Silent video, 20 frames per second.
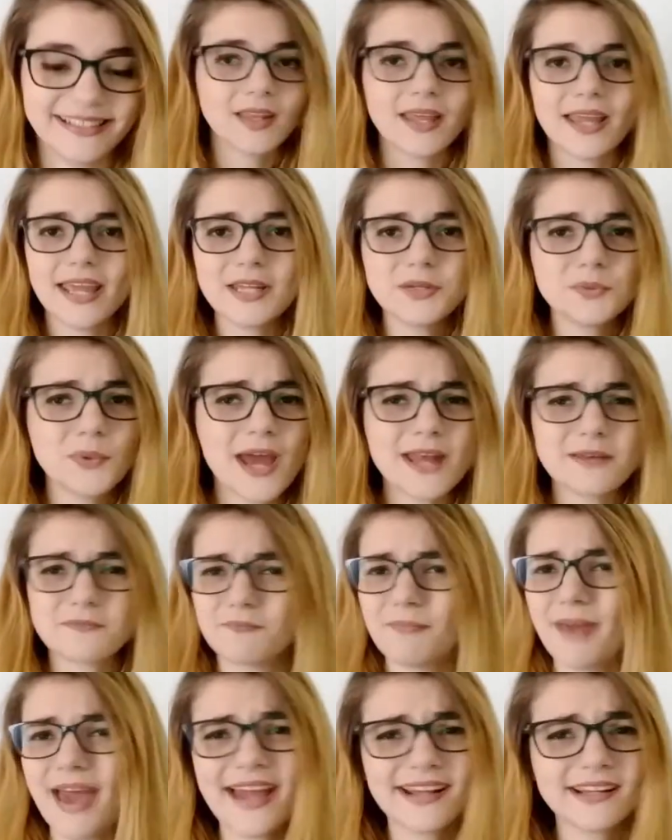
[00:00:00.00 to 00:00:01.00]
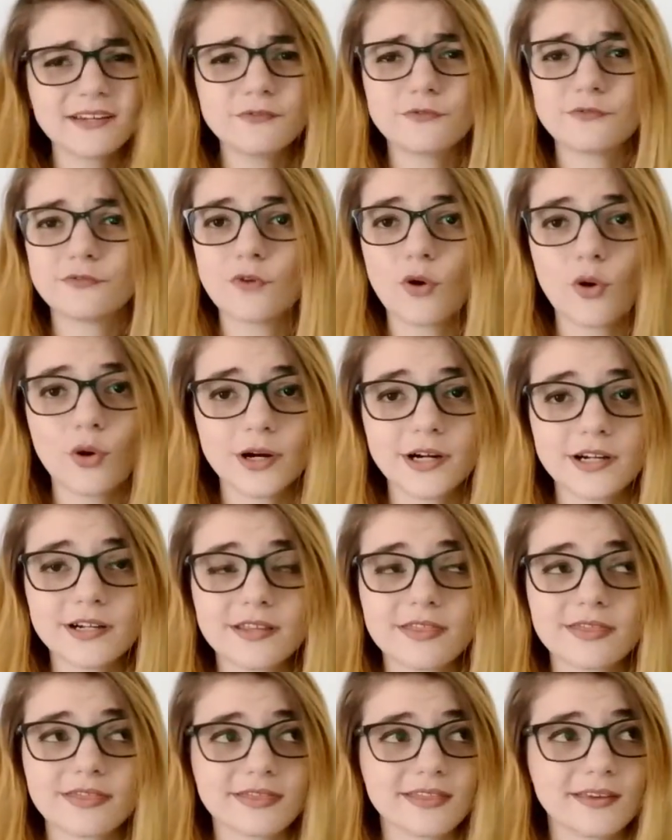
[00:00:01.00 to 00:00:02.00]
It went back and
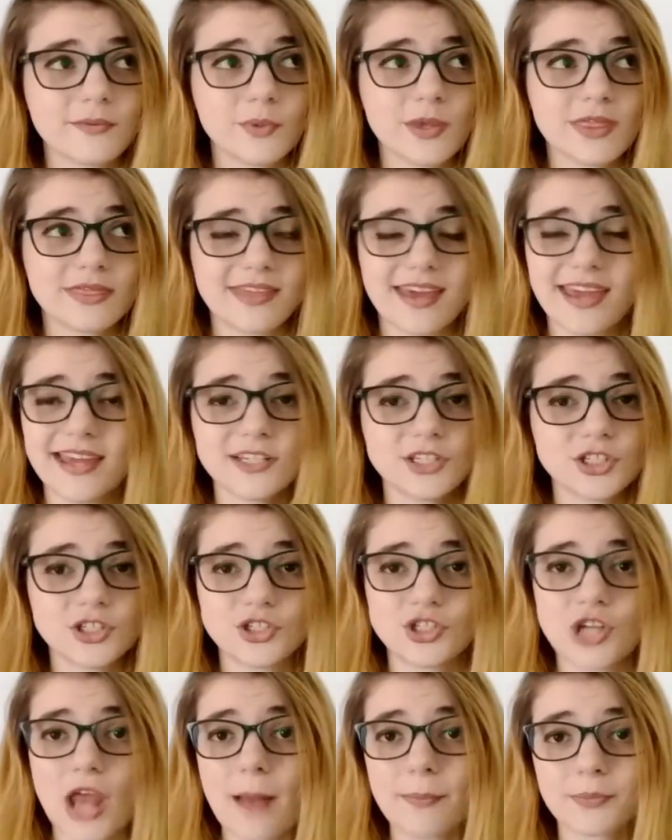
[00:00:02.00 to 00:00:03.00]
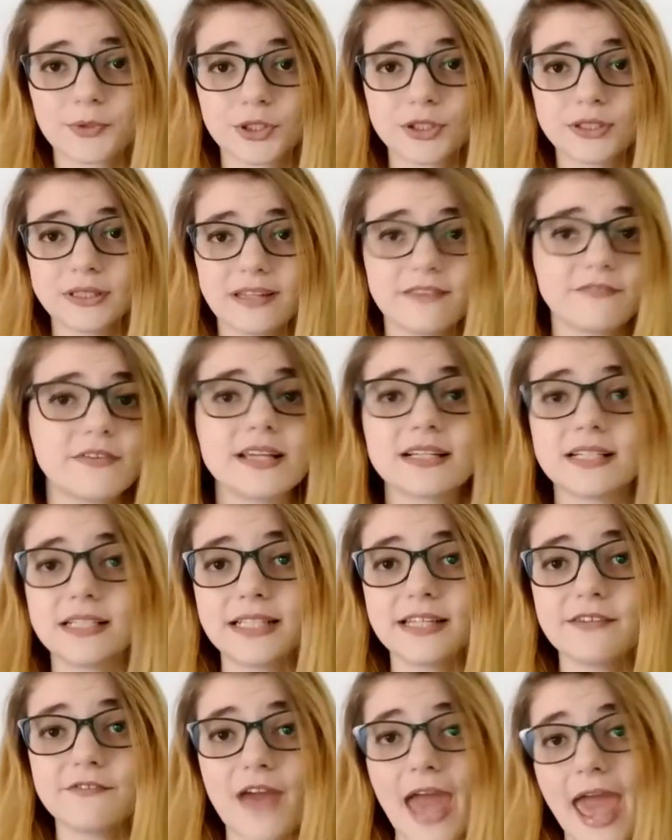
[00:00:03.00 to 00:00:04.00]
forth, with each chapter leaving
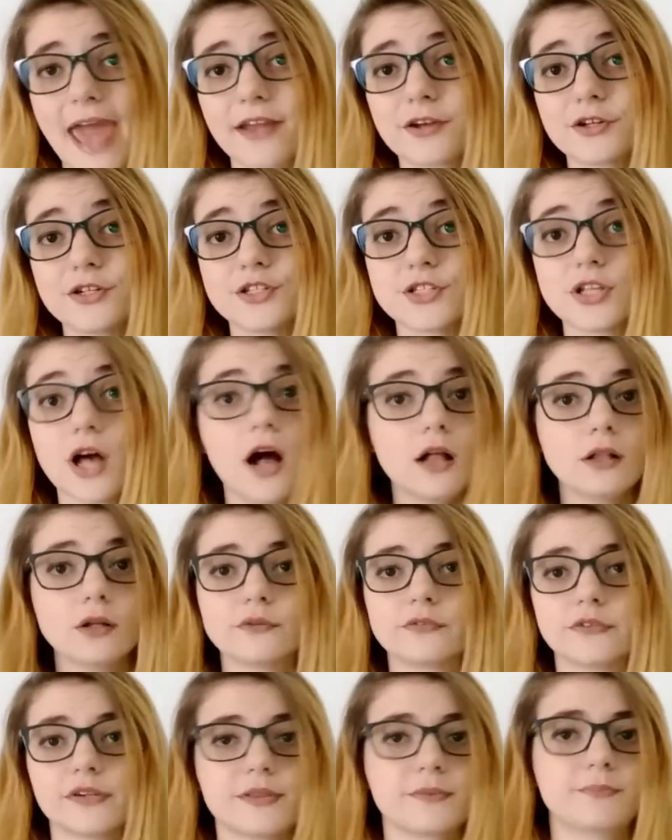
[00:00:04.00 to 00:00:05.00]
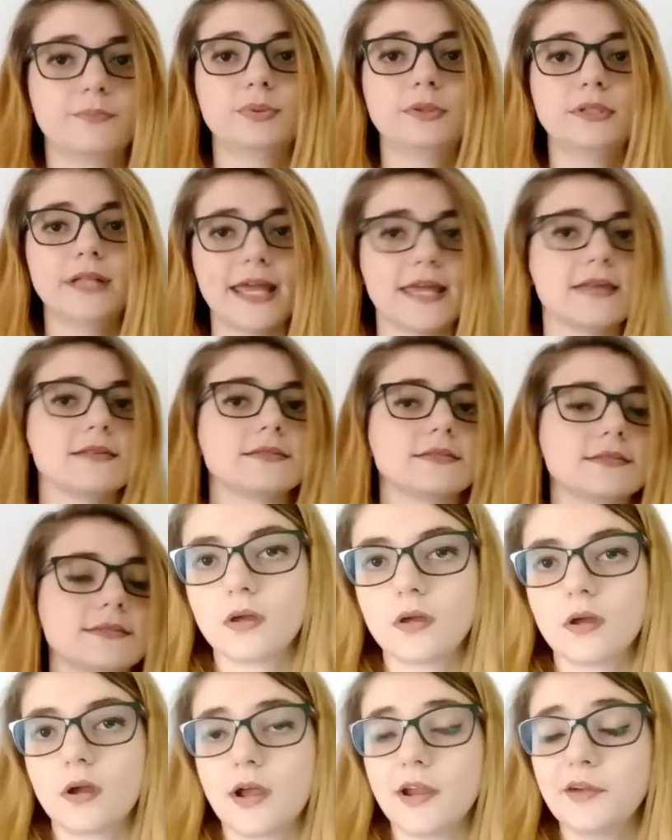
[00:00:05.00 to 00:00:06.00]
cliffhangers all over the
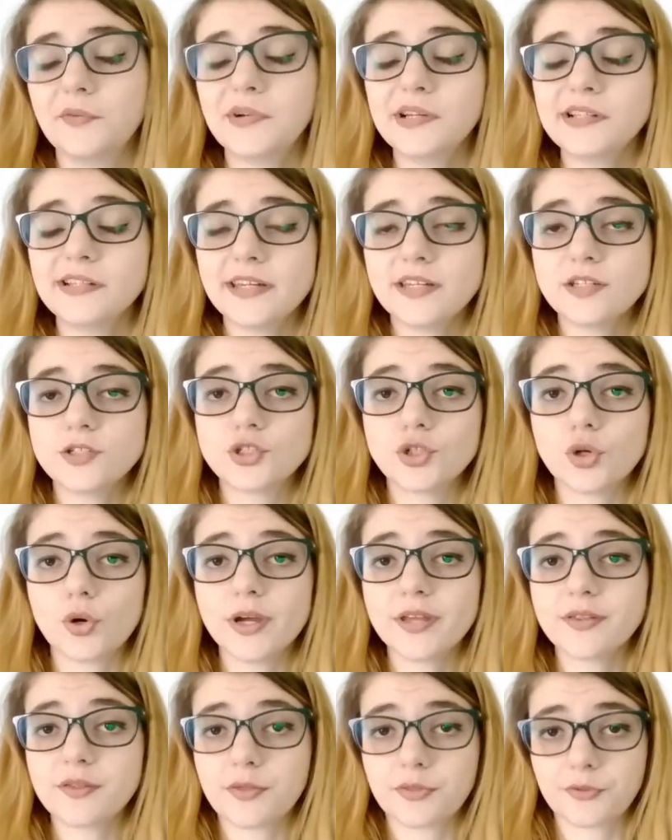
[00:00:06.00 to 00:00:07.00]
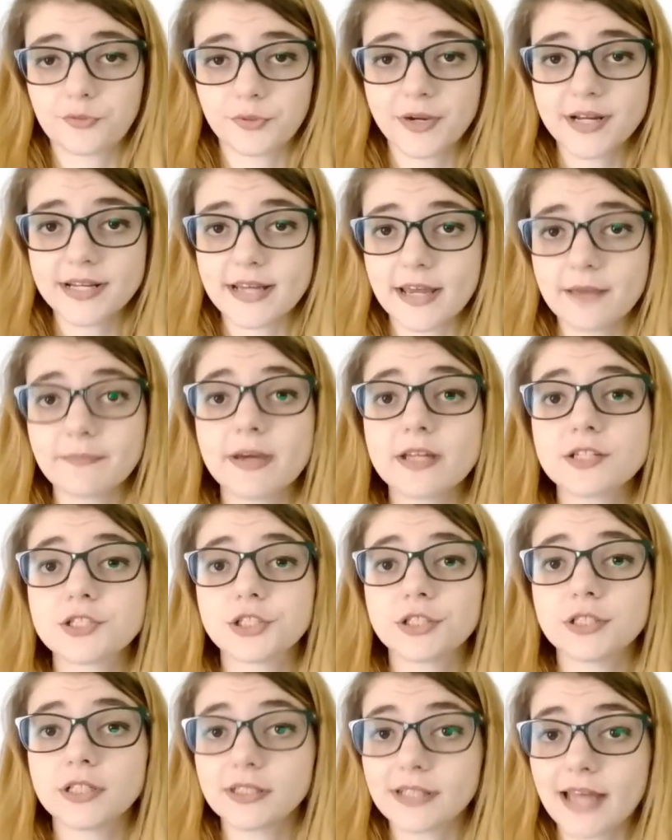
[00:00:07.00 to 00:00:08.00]
place. I really enjoy the
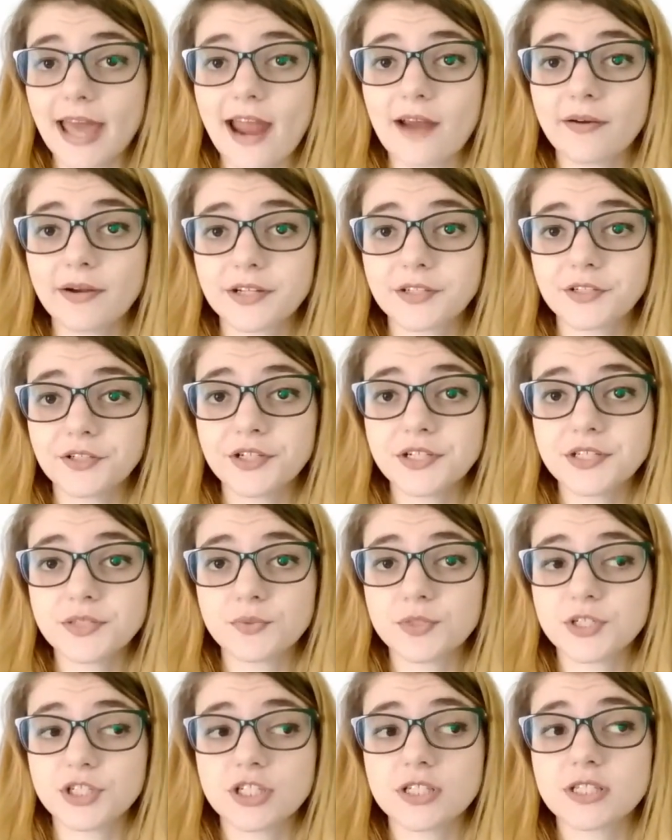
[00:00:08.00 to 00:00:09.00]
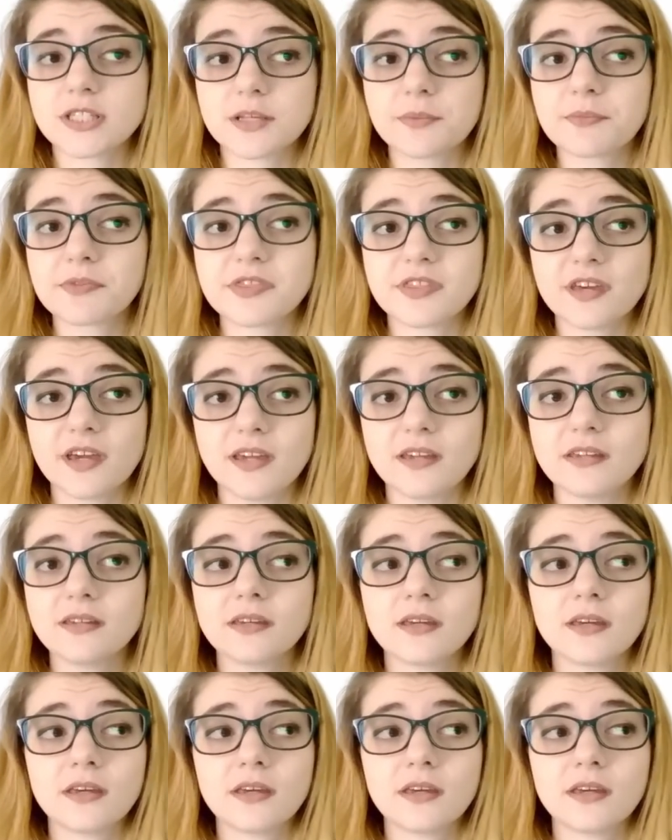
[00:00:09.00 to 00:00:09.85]
three-dimensional characters, which is something